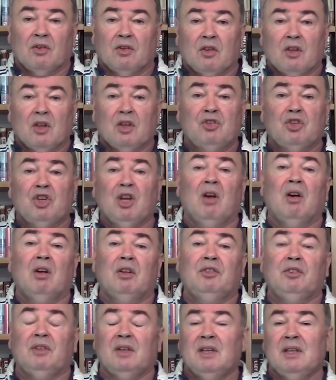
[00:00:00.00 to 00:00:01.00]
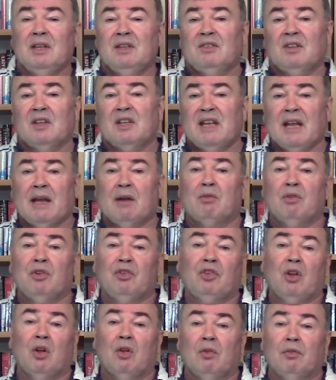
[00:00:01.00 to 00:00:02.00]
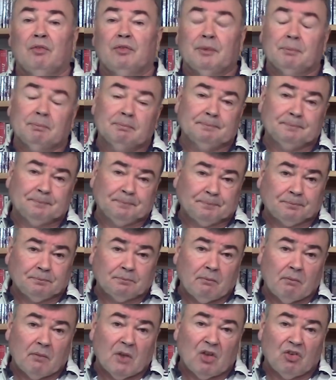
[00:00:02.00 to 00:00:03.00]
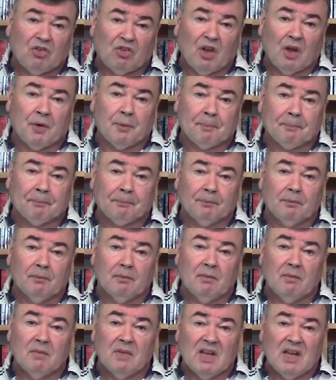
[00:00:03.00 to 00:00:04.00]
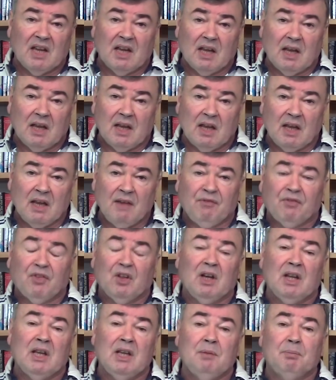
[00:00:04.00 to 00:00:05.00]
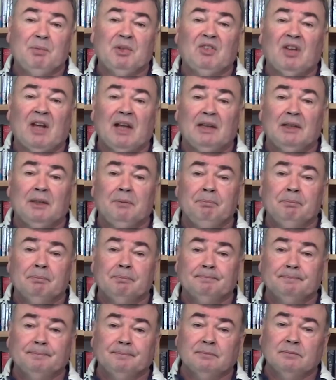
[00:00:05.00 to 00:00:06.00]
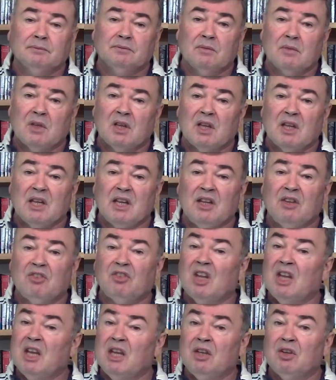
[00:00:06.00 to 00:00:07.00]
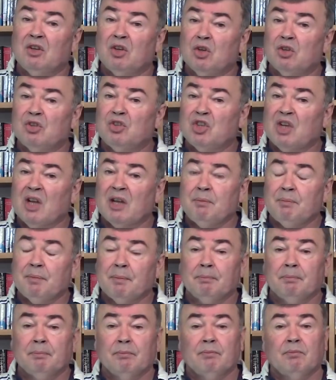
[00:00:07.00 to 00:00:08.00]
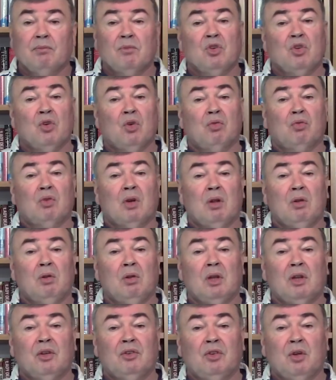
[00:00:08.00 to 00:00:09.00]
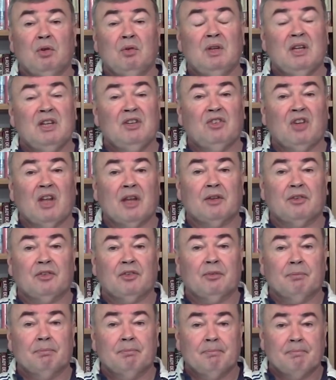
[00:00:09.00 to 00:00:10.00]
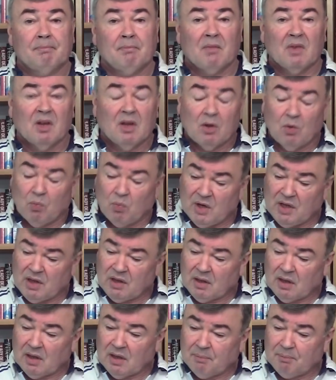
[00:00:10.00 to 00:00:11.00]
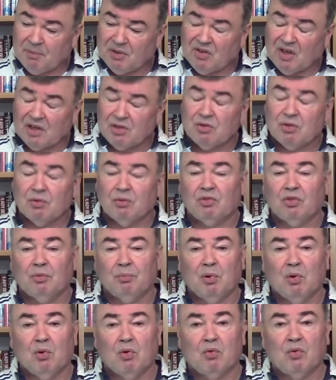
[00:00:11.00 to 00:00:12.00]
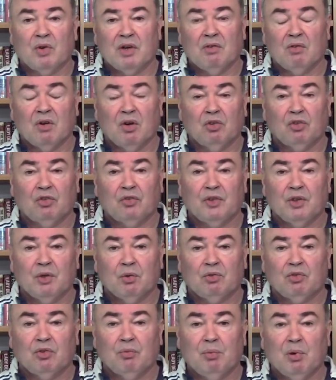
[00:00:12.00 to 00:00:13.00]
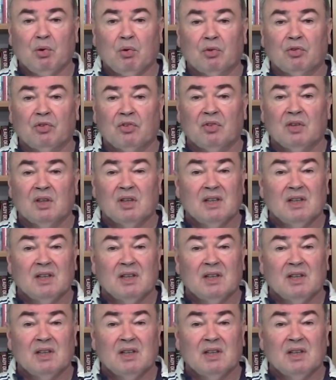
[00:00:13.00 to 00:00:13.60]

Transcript: The charge is now resolved. So, if the lead battalion is in good shape, you'll roll 2d6 with potential support re-rolls for your supports.